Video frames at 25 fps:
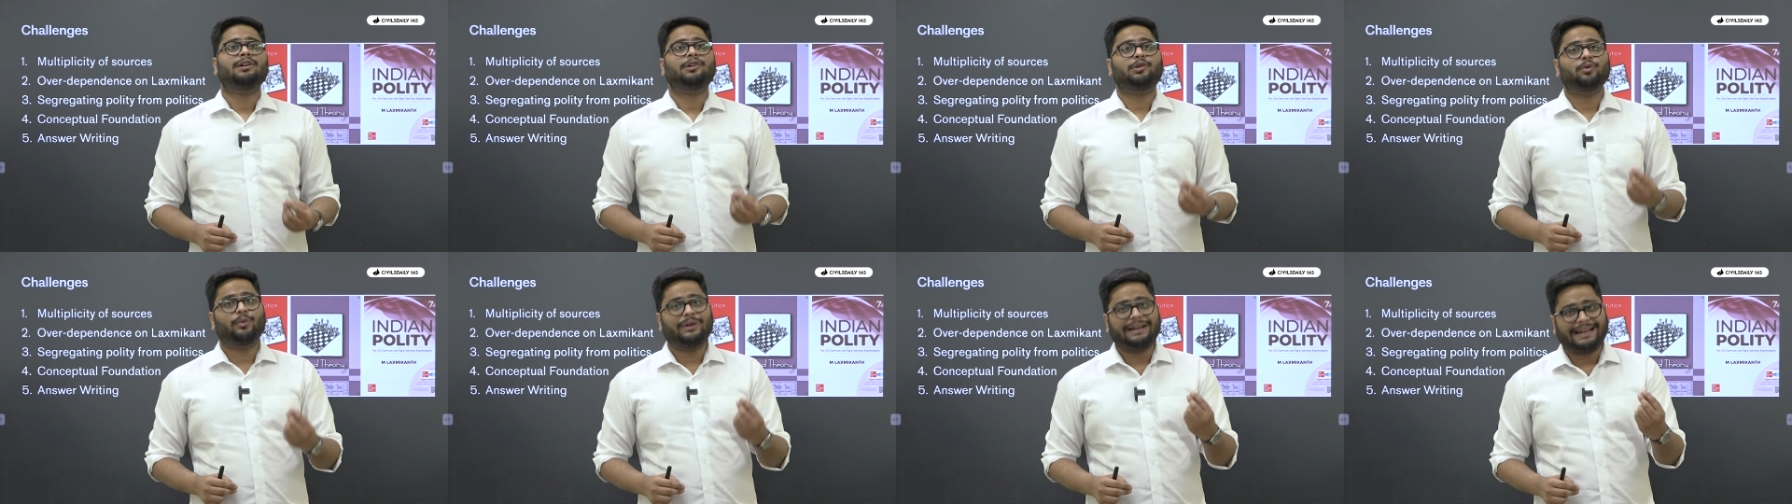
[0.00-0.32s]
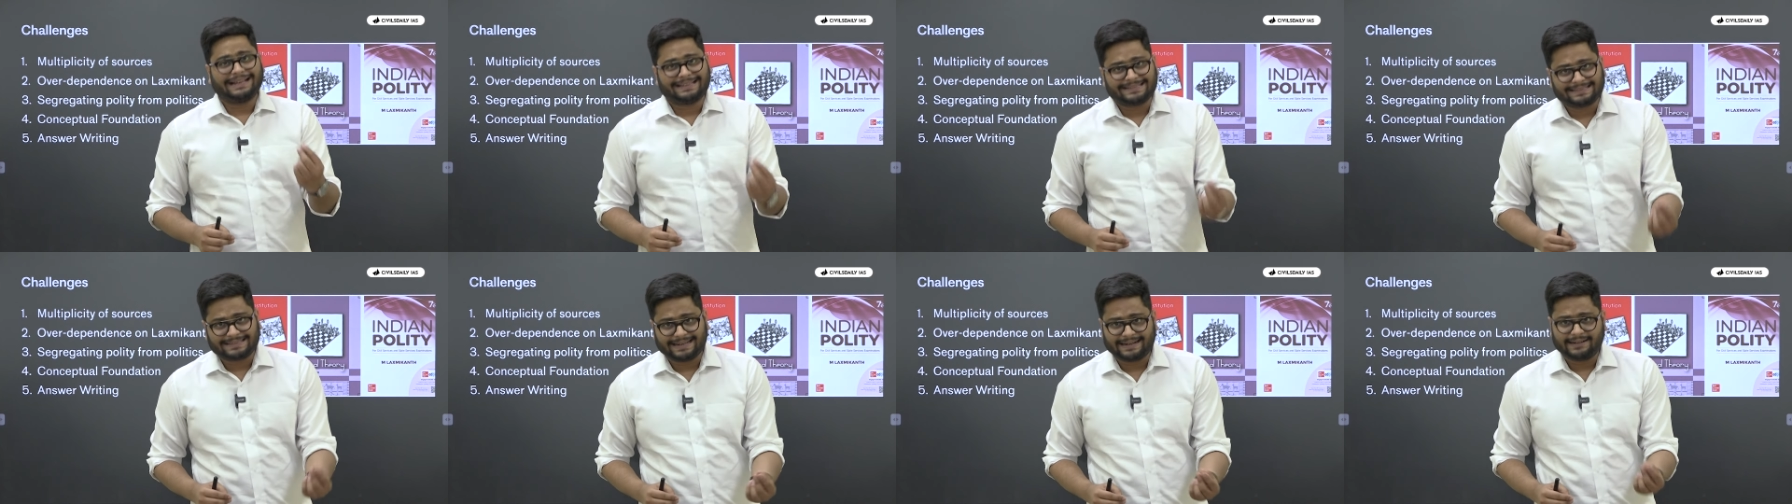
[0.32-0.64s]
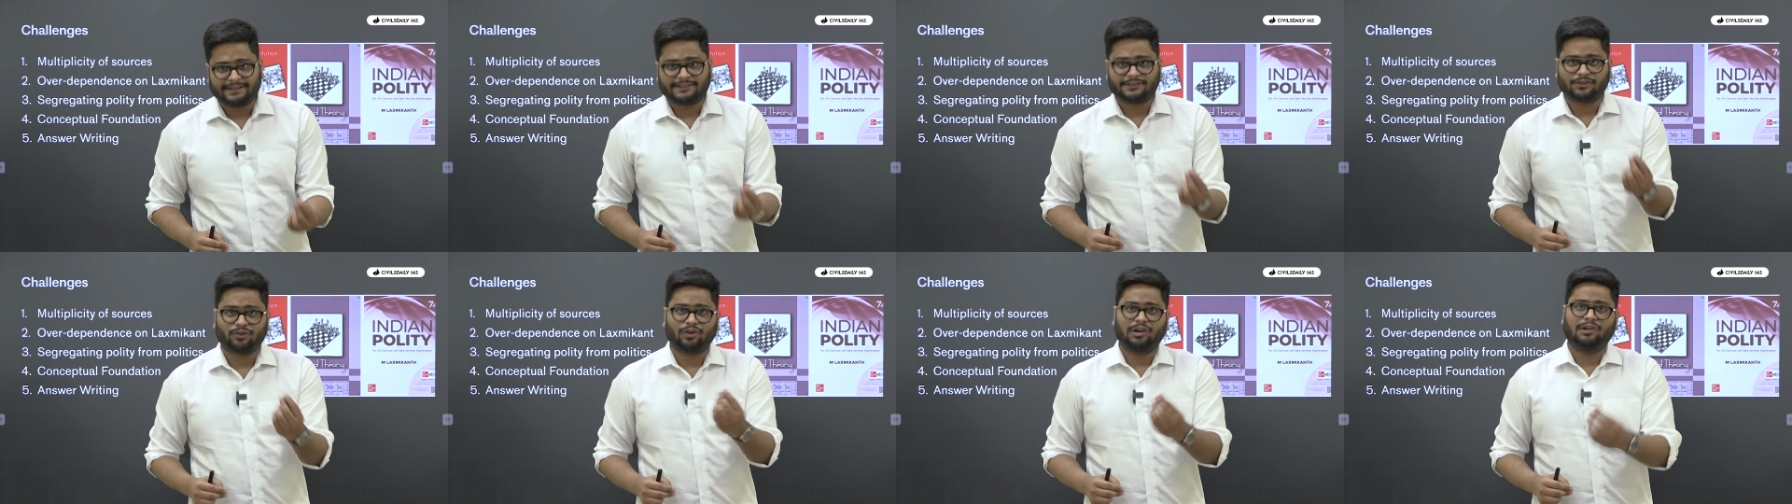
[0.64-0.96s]
to an
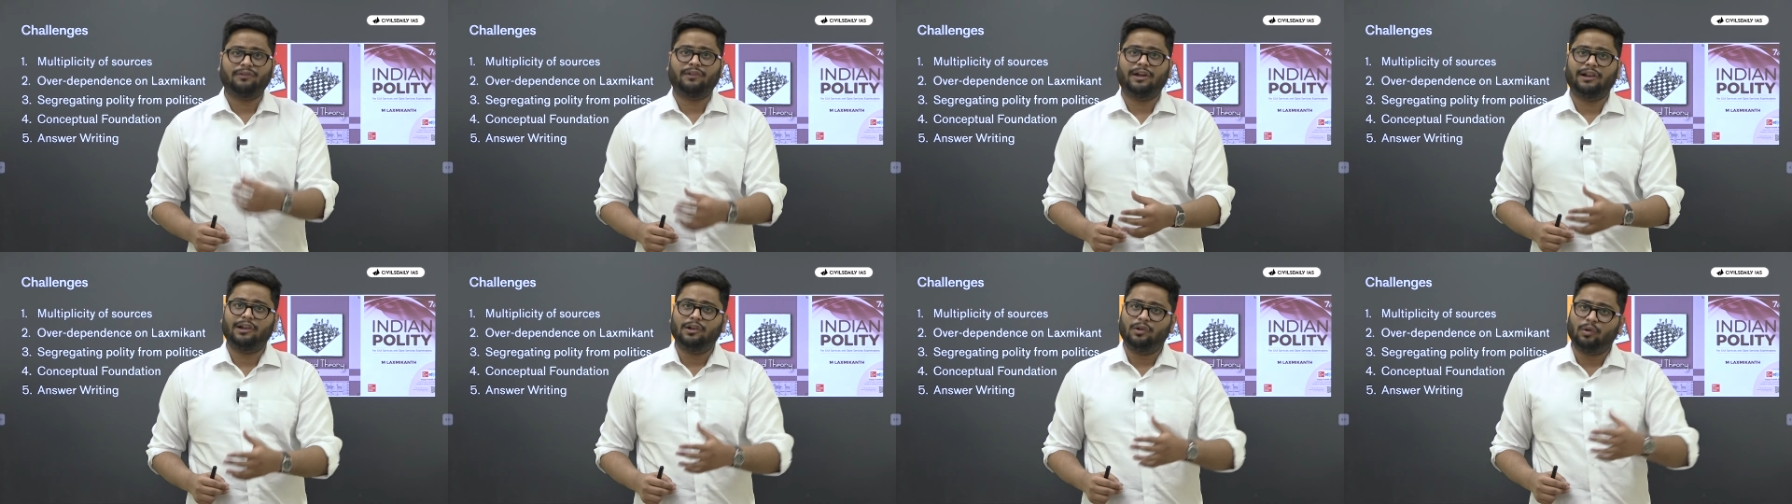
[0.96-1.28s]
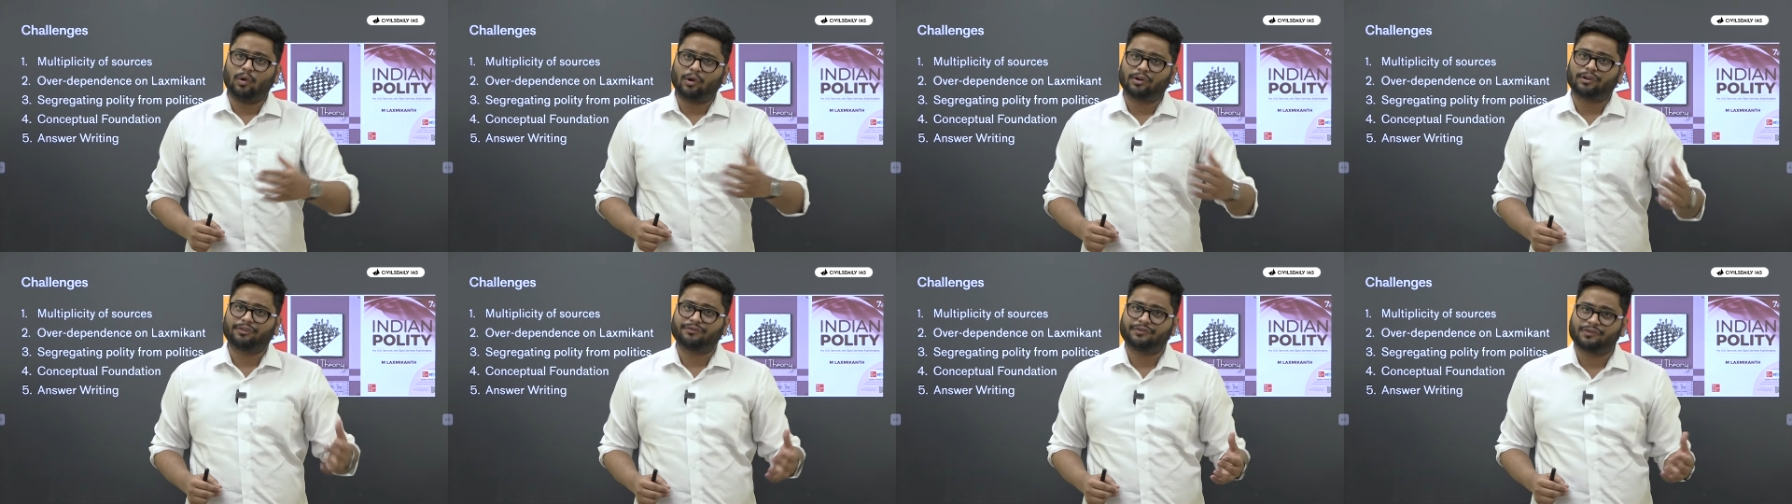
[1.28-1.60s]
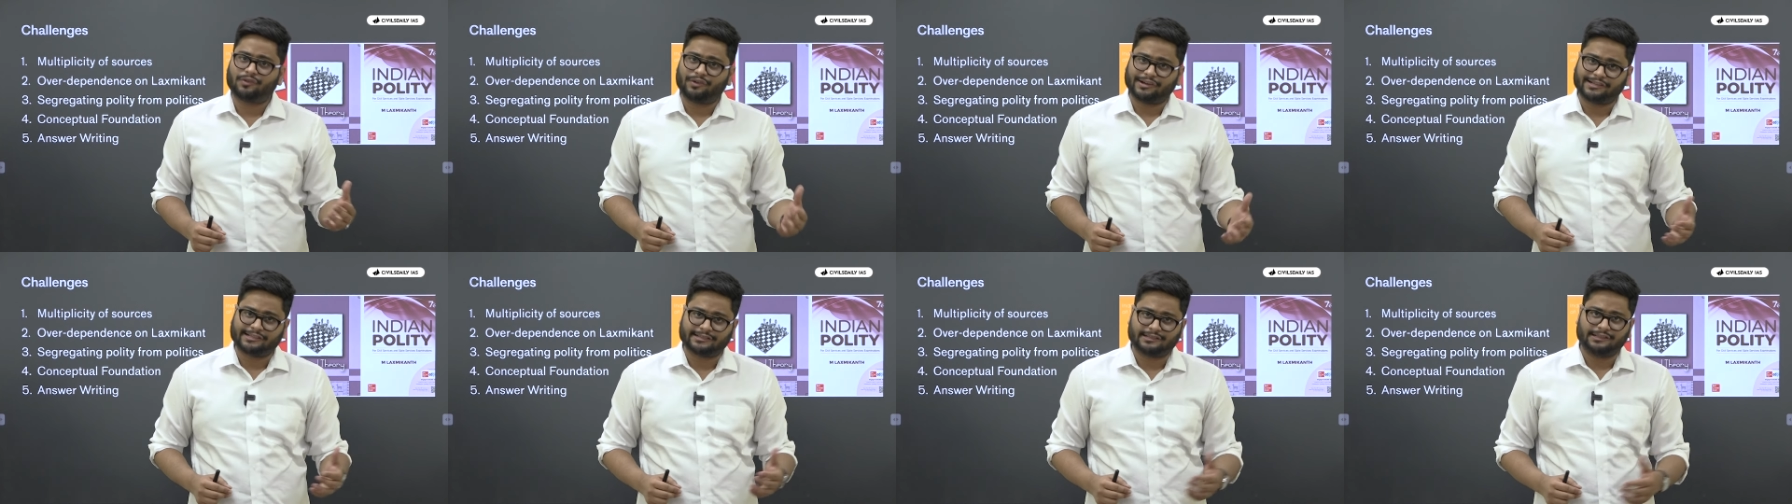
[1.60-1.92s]
extent solve a lot of
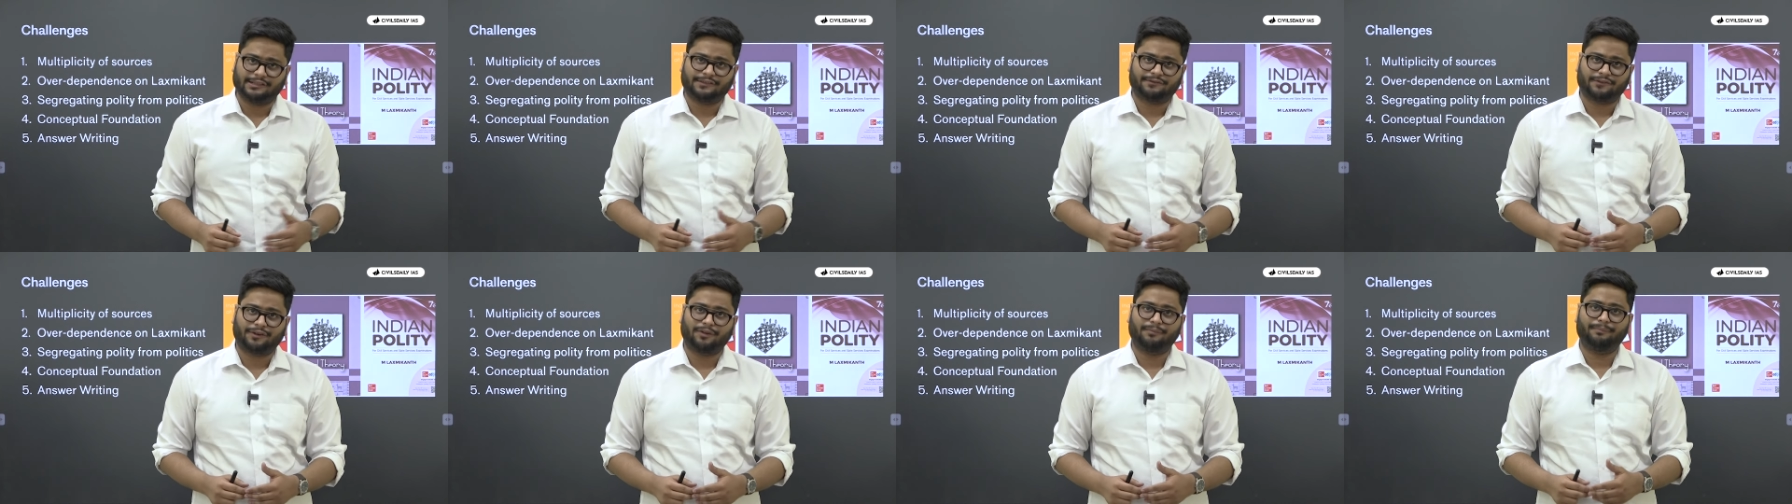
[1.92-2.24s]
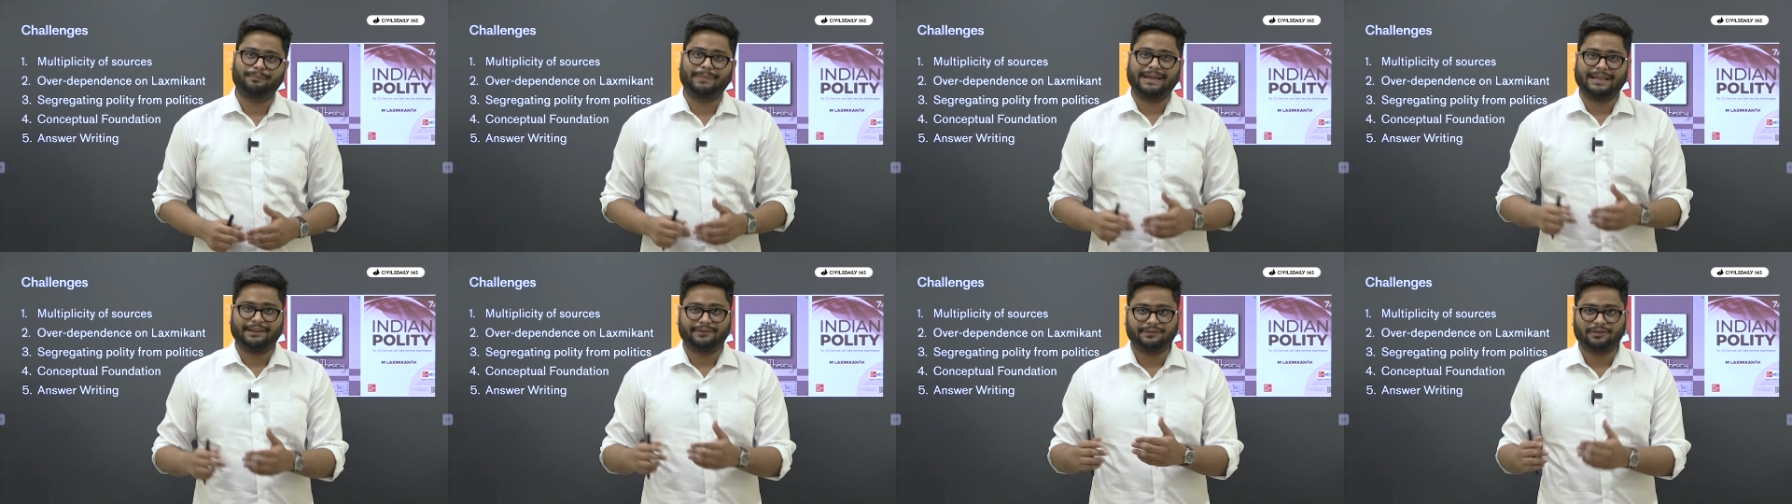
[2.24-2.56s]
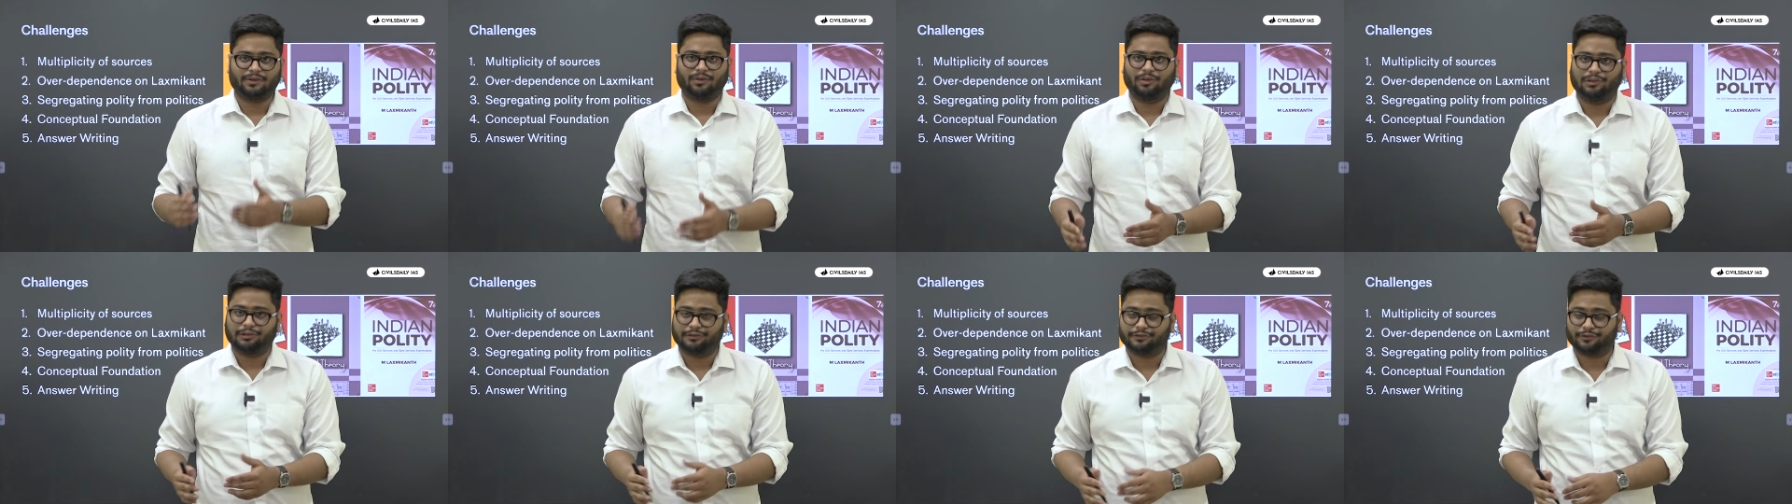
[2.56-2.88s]
questions from mains
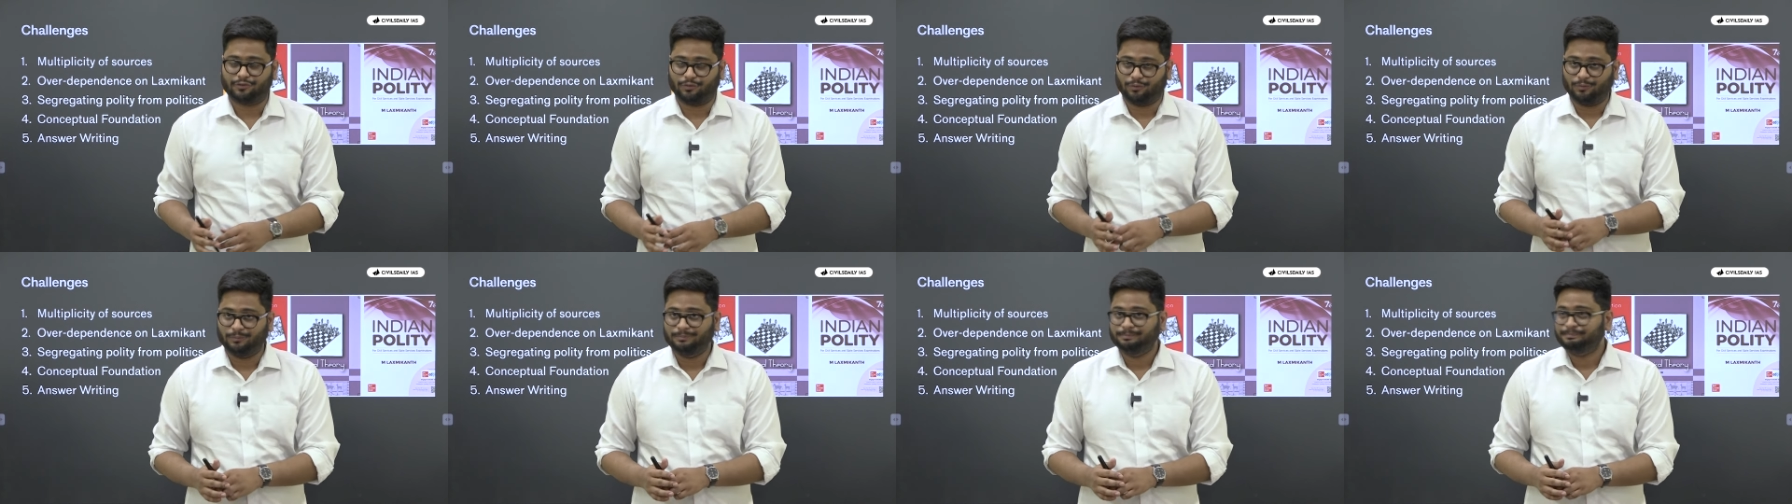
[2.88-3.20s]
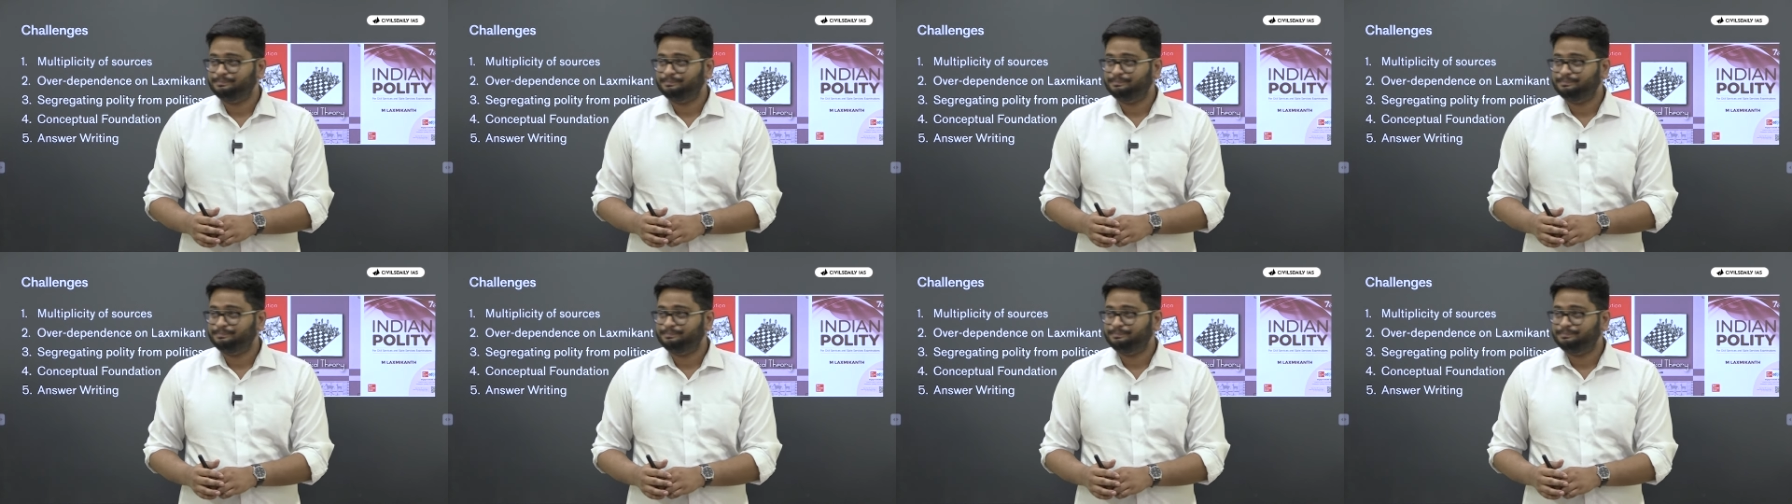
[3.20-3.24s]
also.